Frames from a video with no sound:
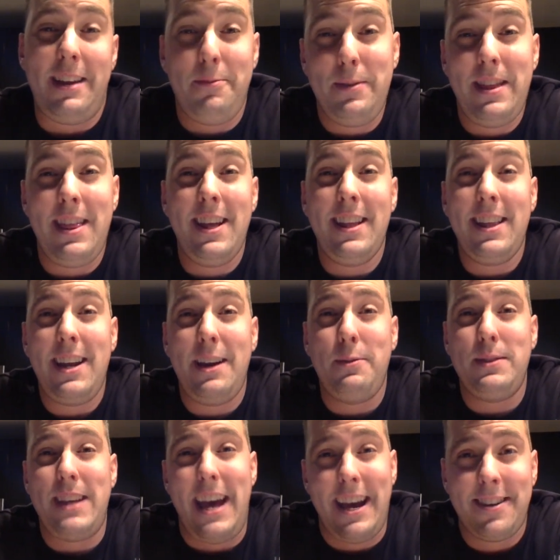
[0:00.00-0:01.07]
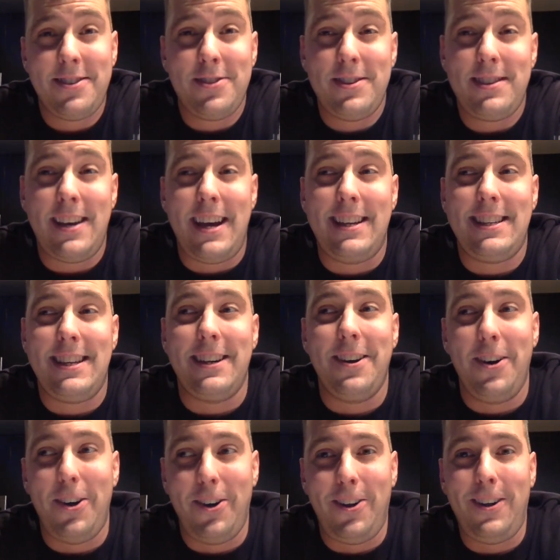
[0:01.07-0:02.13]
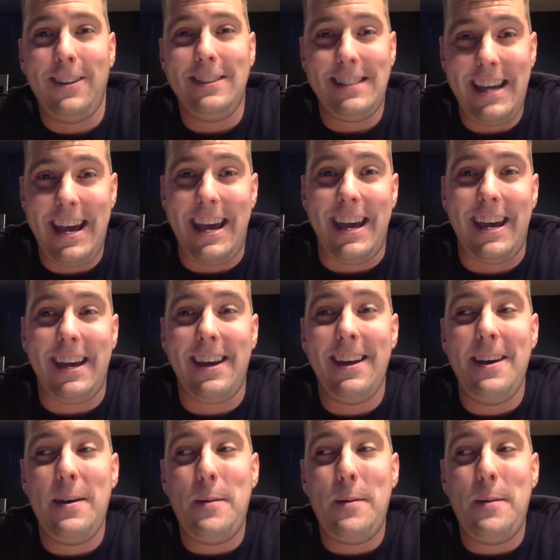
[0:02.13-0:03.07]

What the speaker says: It would think that I was exercising all day